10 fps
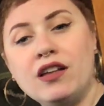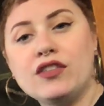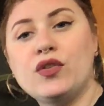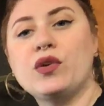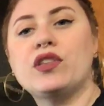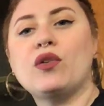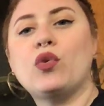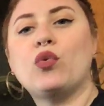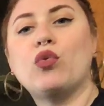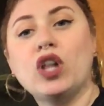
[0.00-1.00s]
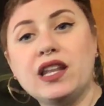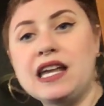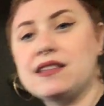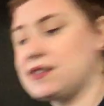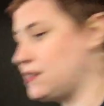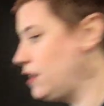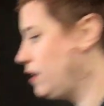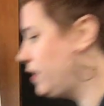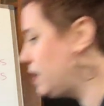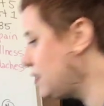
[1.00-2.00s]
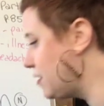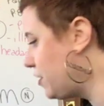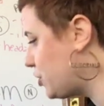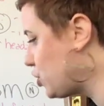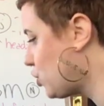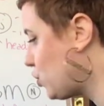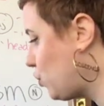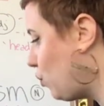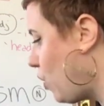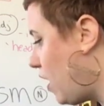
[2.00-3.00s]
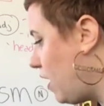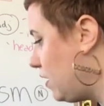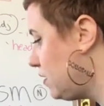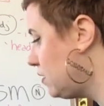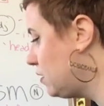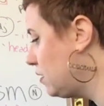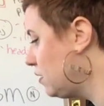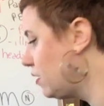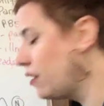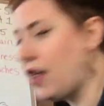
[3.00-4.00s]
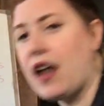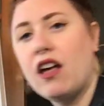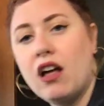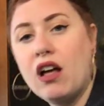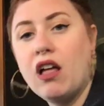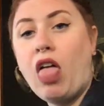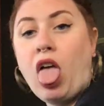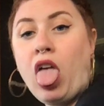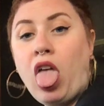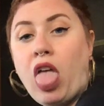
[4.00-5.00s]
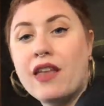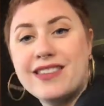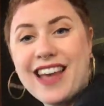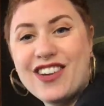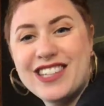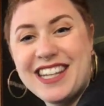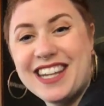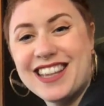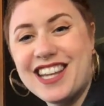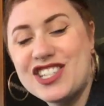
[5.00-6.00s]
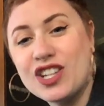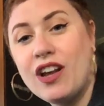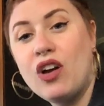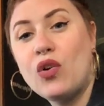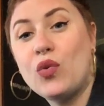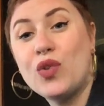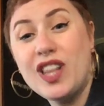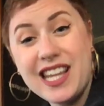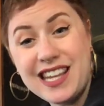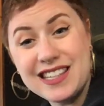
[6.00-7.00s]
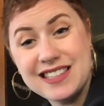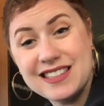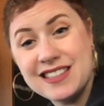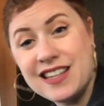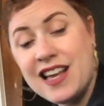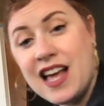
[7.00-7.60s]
So it's release. This is the schwa, that sound in English, release.